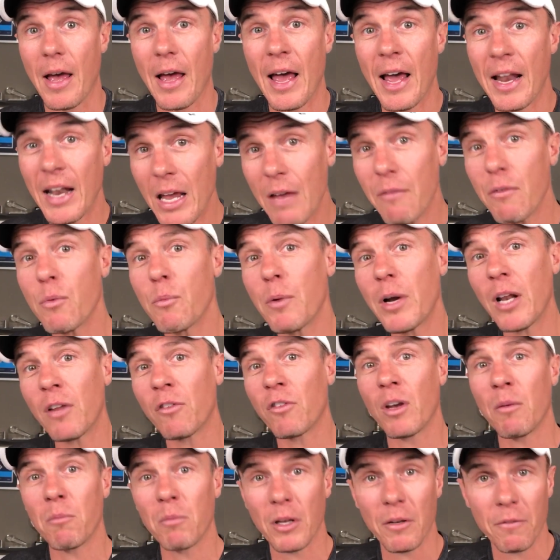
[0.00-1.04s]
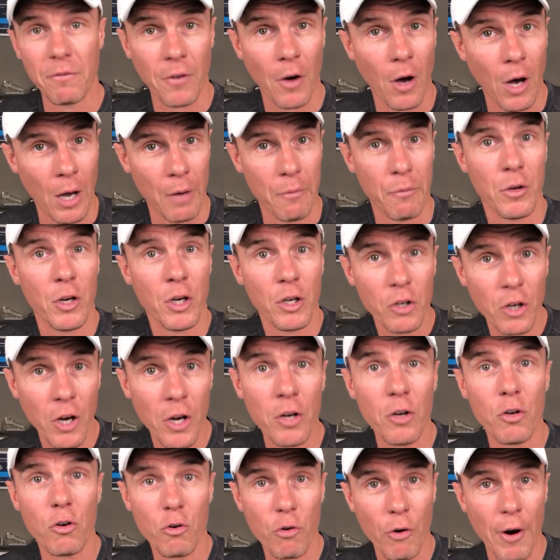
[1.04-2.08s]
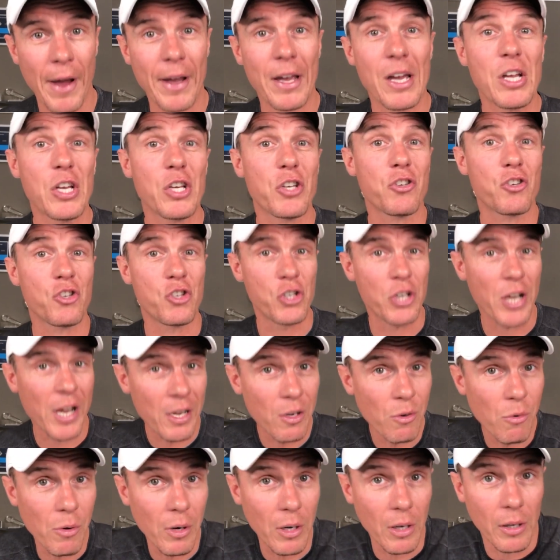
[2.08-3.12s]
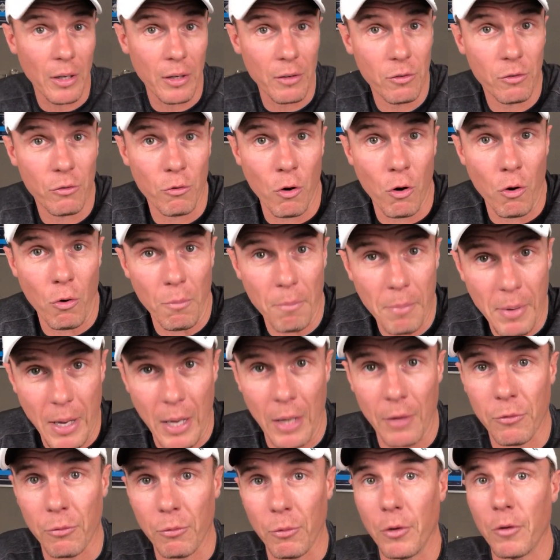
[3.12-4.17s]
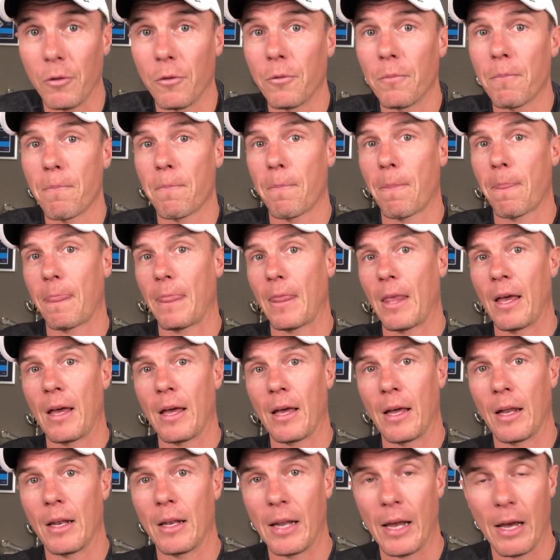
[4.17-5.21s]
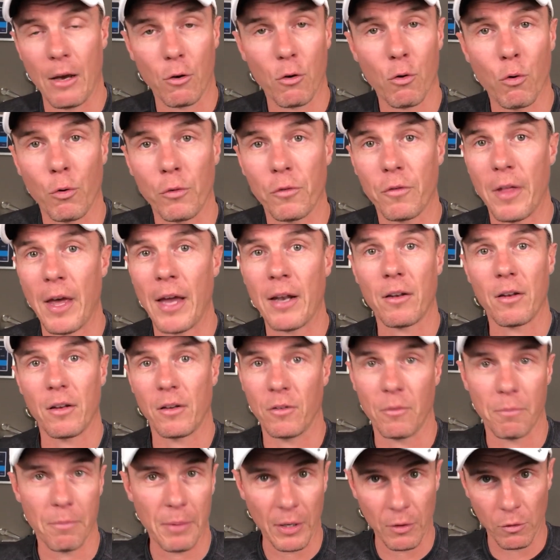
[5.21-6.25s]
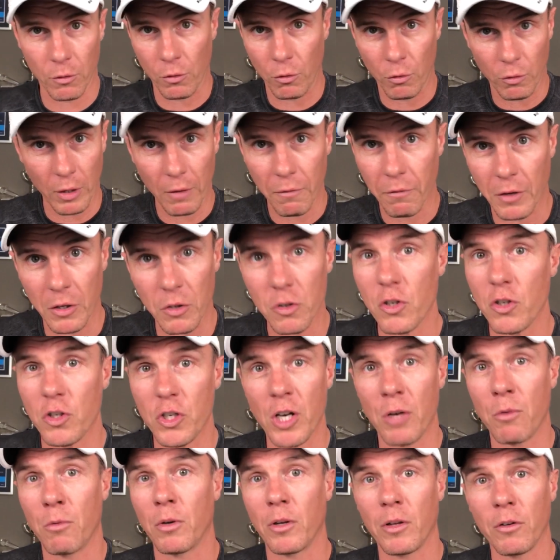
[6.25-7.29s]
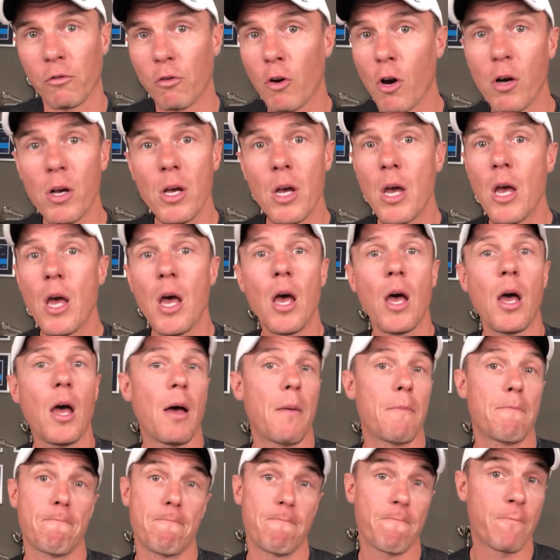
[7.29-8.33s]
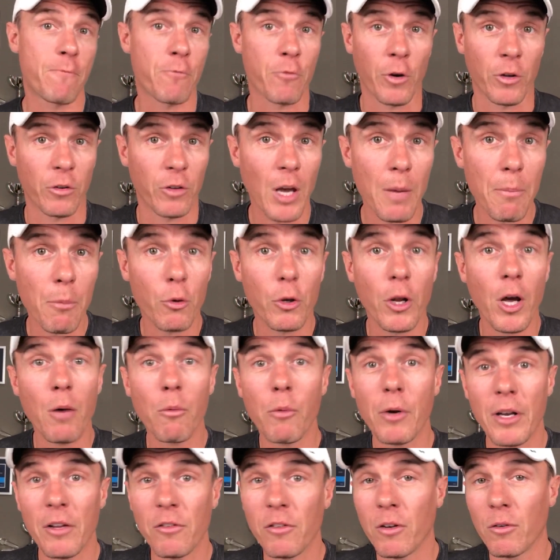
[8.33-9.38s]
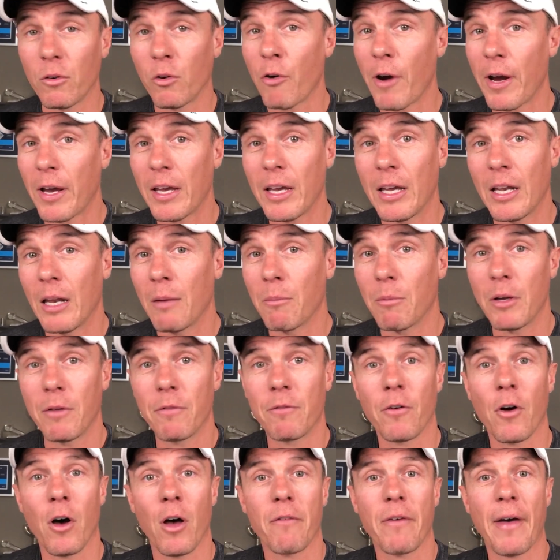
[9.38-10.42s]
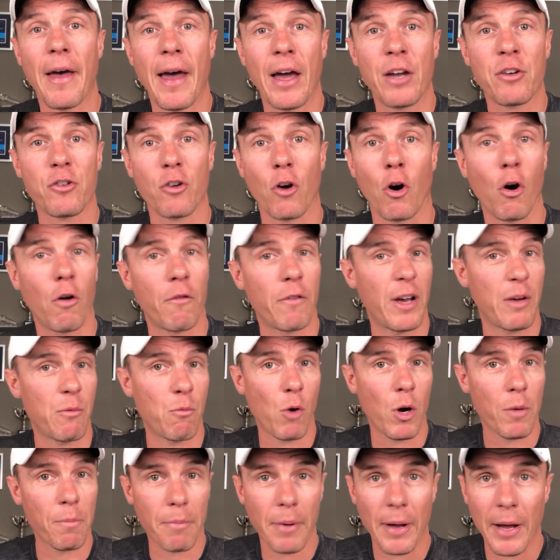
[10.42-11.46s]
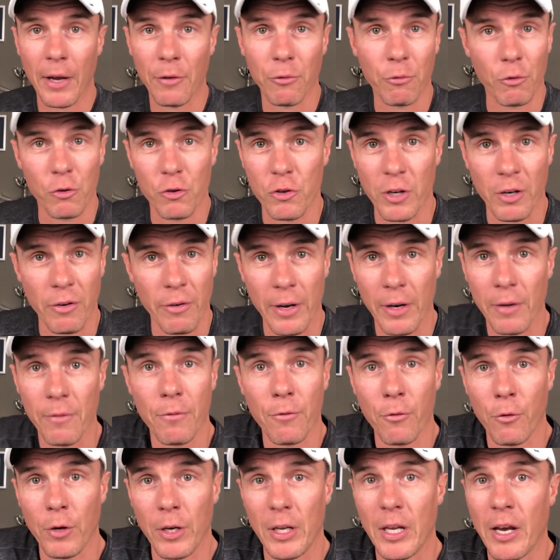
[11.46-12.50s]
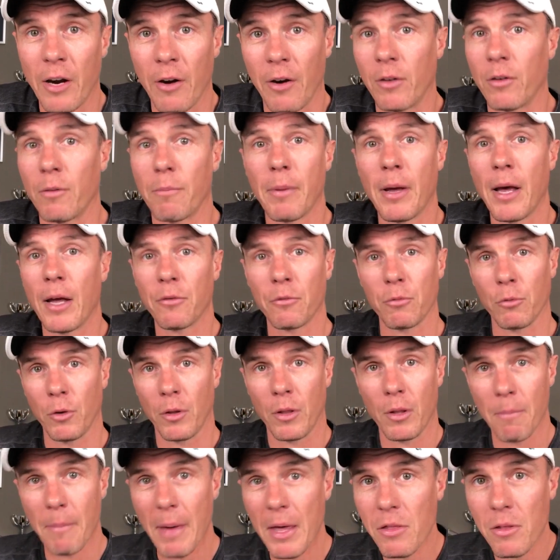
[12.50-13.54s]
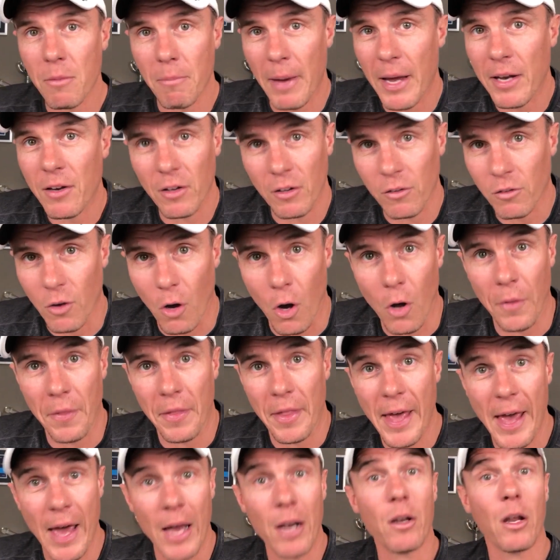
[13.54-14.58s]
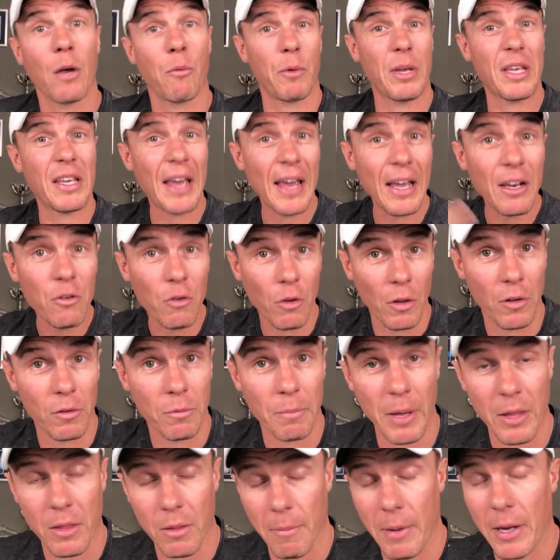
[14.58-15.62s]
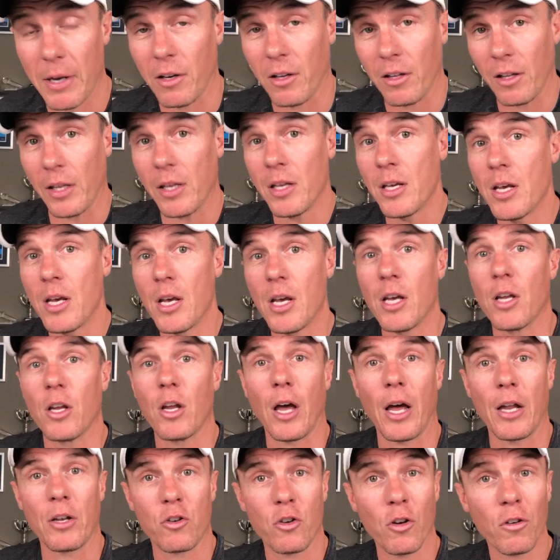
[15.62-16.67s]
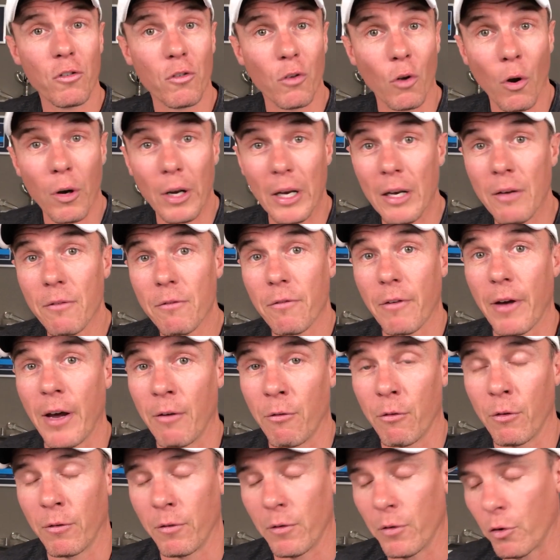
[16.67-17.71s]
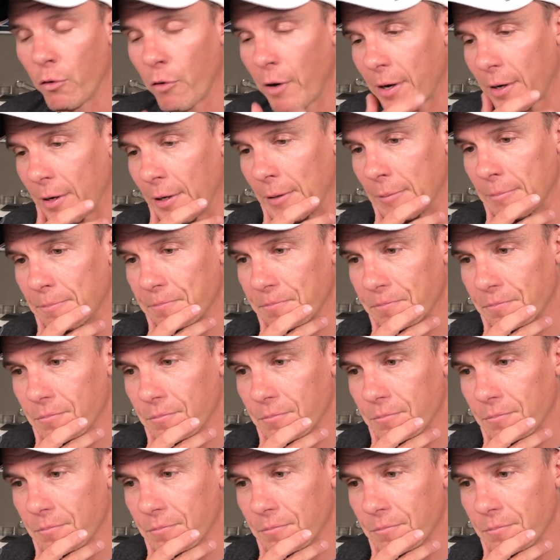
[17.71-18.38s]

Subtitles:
And even when it's MD5, you don't crack genuinely strong passwords. Now, of course, that depends on your definition of genuinely strong. For example, no one is cracking an MD5 hash of a 1Password generated 40-character password. The mathematics on that, and we can do this mathematically, are just not in favor of cracking it.